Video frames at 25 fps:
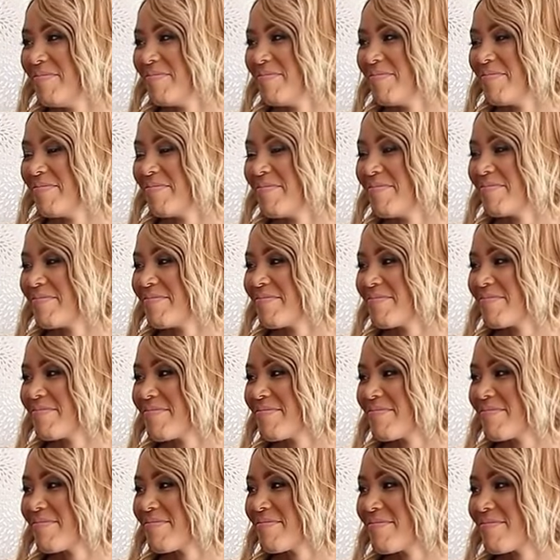
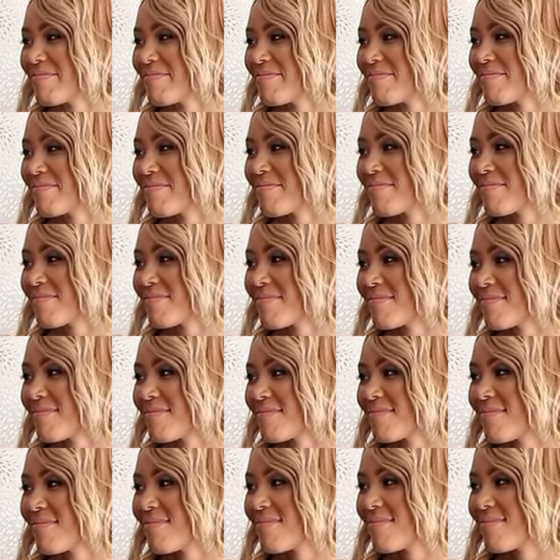
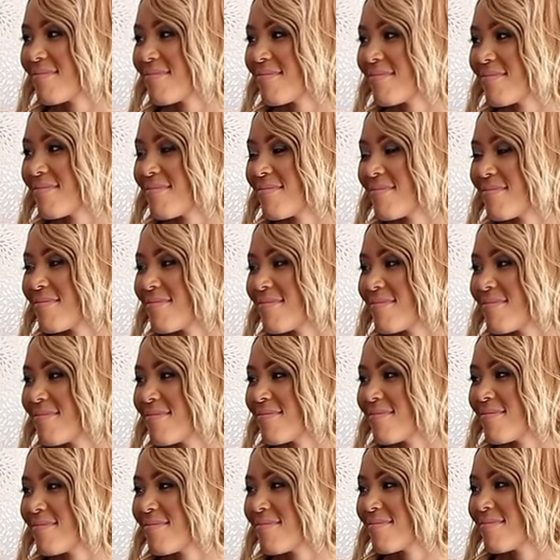
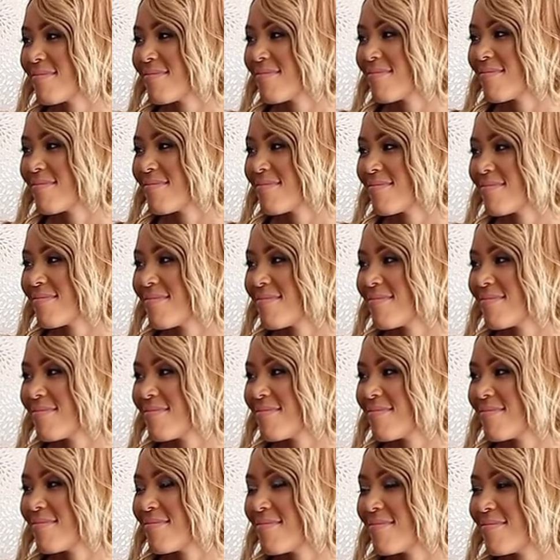(silent)